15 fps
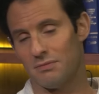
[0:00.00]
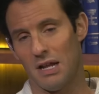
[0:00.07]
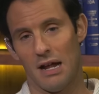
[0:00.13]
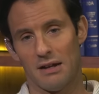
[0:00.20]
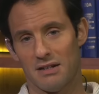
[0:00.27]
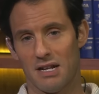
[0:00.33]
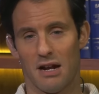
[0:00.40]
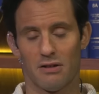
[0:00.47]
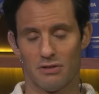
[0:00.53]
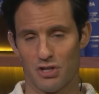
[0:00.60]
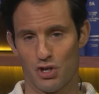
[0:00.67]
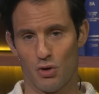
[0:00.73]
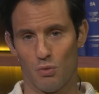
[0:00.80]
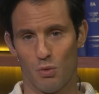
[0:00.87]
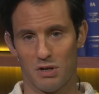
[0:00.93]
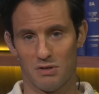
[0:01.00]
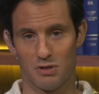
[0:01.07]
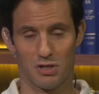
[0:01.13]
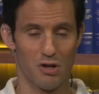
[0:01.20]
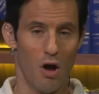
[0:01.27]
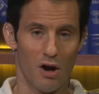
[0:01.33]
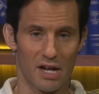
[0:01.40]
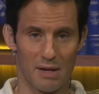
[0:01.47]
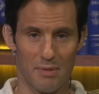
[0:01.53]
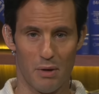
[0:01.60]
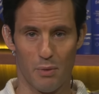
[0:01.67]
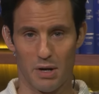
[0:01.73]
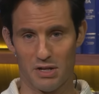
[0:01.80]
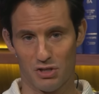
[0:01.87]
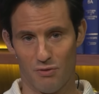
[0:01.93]
Not entirely sure what he's talking
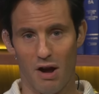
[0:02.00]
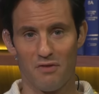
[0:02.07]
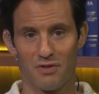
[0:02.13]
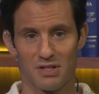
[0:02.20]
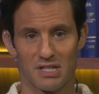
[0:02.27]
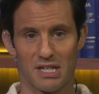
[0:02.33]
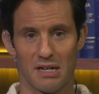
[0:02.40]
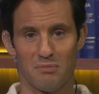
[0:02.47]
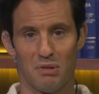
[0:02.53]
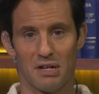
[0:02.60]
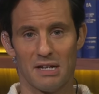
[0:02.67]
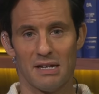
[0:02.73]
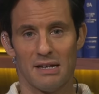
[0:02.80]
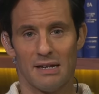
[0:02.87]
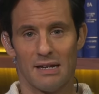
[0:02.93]
about, what he's referencing, but